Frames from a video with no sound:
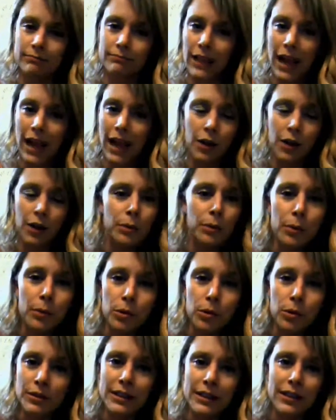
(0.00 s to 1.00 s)
how you
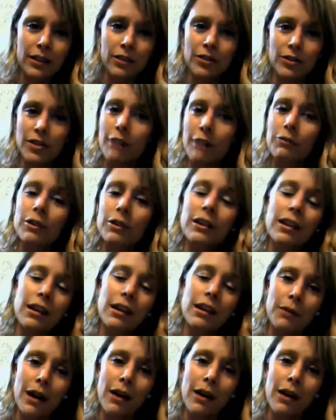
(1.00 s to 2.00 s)
approach retailers, everything
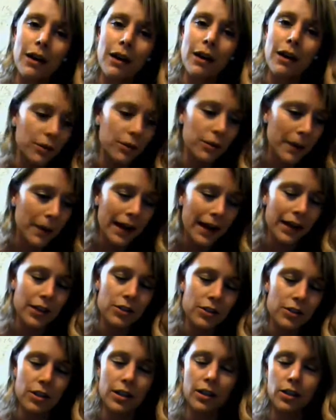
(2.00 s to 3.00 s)
around that, your
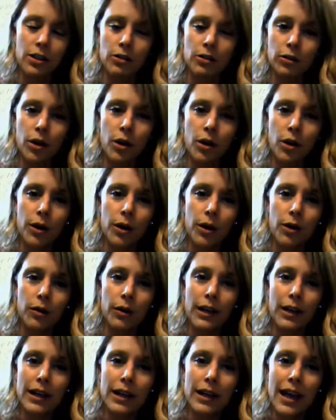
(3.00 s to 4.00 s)
packaging, your logo,
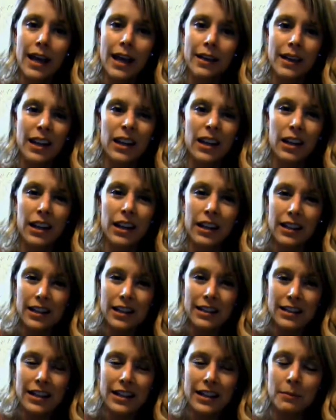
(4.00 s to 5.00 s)
and then
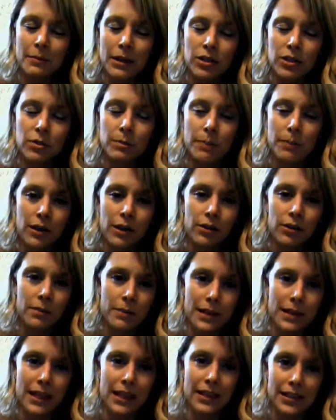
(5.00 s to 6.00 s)
it's much better to
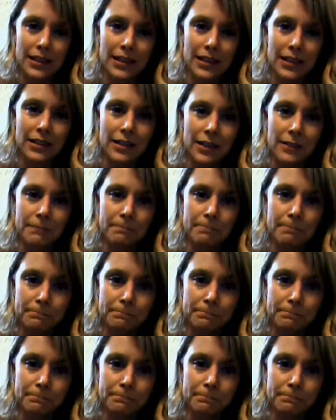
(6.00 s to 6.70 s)
be consistent.